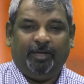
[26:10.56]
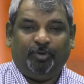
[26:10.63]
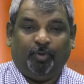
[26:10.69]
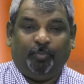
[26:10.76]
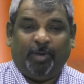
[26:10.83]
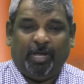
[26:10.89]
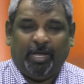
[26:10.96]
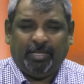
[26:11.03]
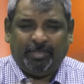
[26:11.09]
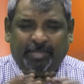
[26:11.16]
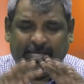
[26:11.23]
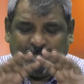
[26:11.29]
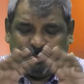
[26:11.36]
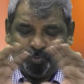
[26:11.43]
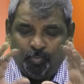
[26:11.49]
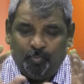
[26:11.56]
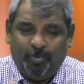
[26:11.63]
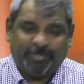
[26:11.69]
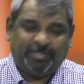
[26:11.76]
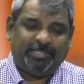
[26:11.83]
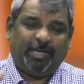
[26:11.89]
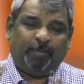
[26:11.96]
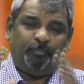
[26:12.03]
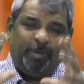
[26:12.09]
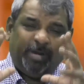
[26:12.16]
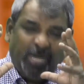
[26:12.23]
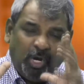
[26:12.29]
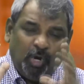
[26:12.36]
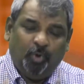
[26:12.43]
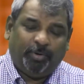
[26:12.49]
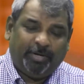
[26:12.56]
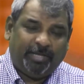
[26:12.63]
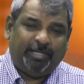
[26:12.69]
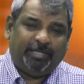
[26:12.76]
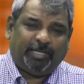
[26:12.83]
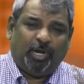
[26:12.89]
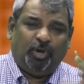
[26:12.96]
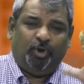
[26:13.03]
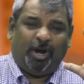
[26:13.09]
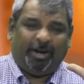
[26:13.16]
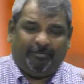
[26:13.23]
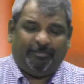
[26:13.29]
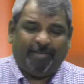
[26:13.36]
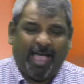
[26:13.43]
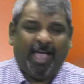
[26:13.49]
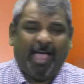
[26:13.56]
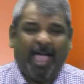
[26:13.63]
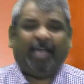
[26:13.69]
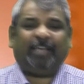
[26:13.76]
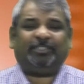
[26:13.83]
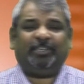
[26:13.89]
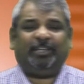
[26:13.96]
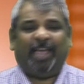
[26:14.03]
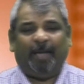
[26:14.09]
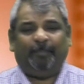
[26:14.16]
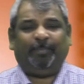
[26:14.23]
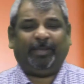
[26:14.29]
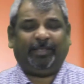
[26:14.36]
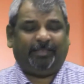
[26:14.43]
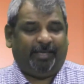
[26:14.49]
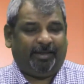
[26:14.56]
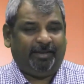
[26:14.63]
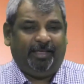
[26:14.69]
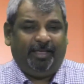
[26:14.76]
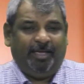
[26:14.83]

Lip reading: Now, these two verses are very loaded. There's a lot of action happening there.